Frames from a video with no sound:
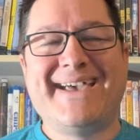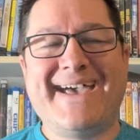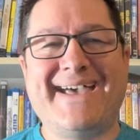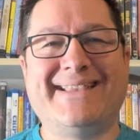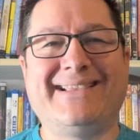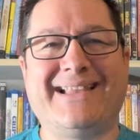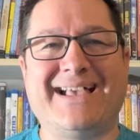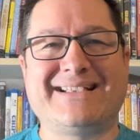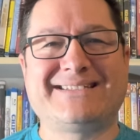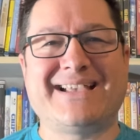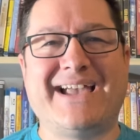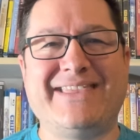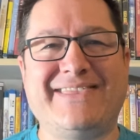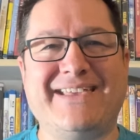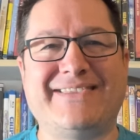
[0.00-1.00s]
and less,
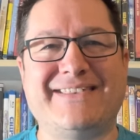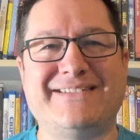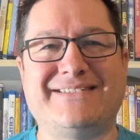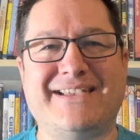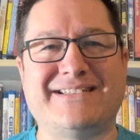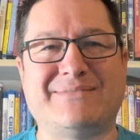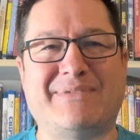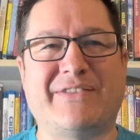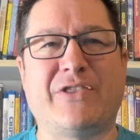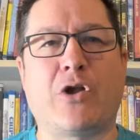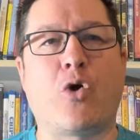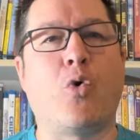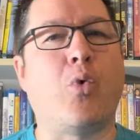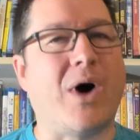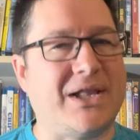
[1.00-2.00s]
I think, these days about the
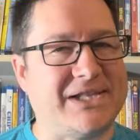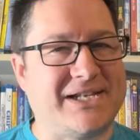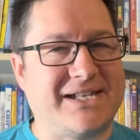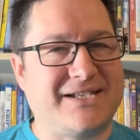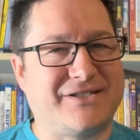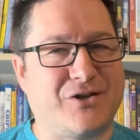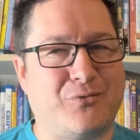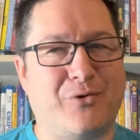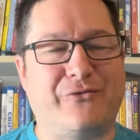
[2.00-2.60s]
quality. So we'll